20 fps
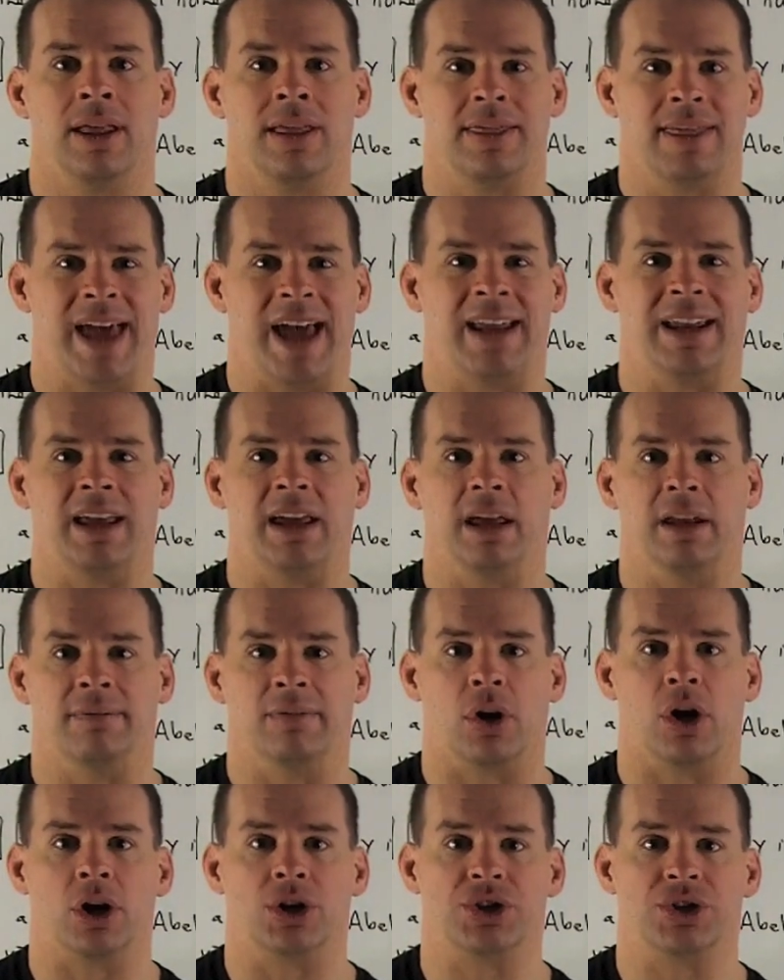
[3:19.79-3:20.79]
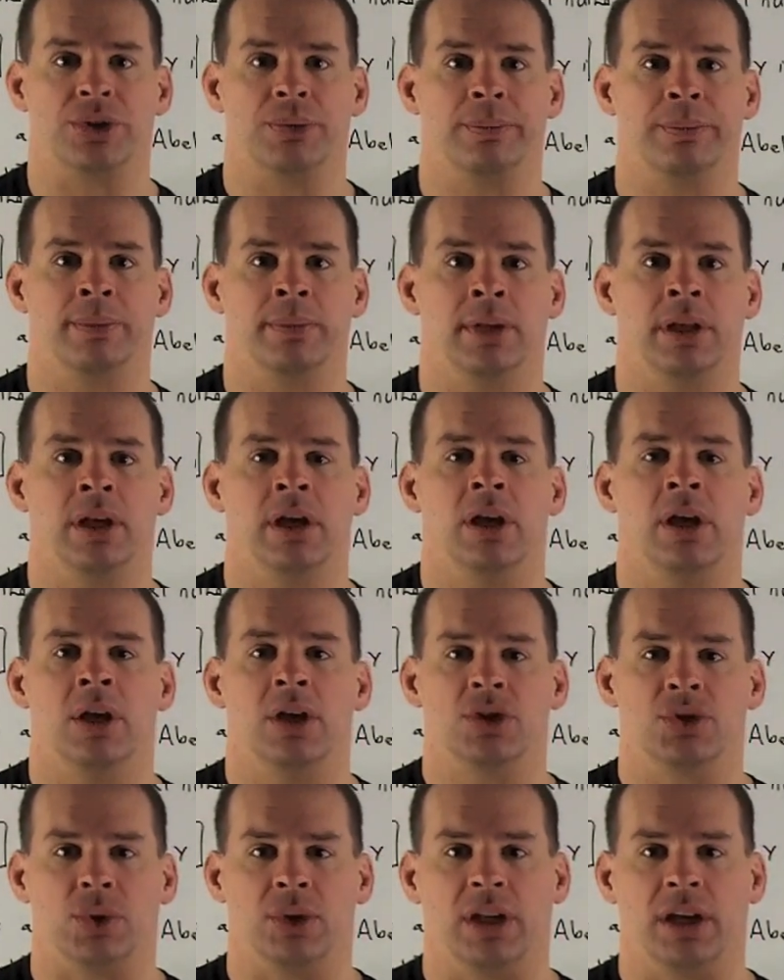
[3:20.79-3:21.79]
Then inverse.
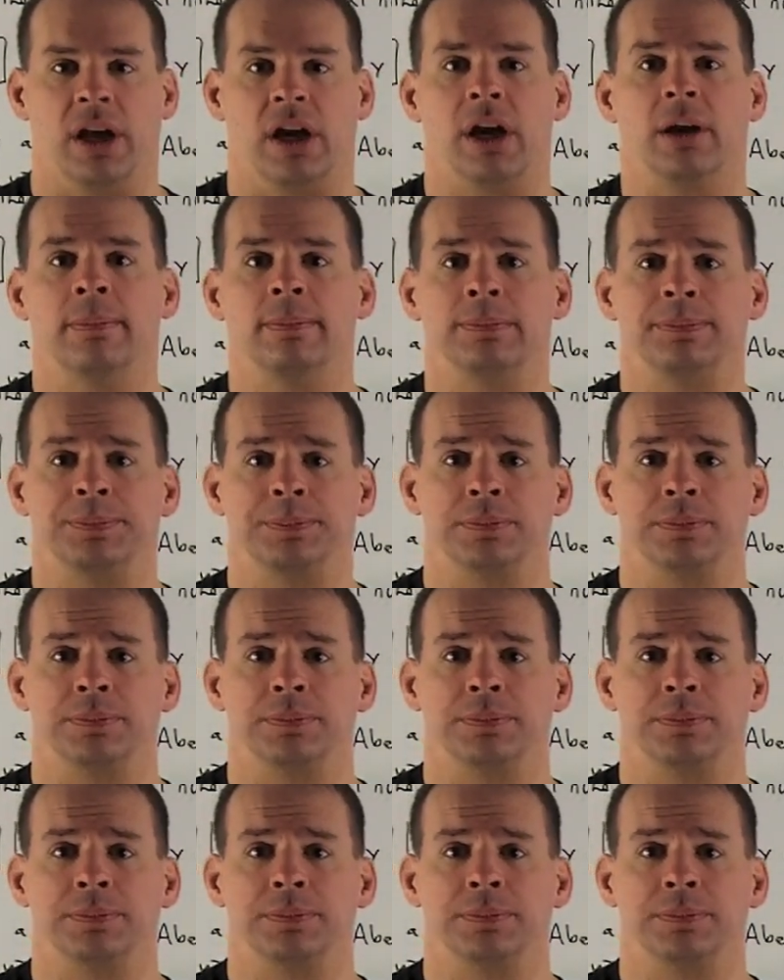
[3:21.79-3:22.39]
So here,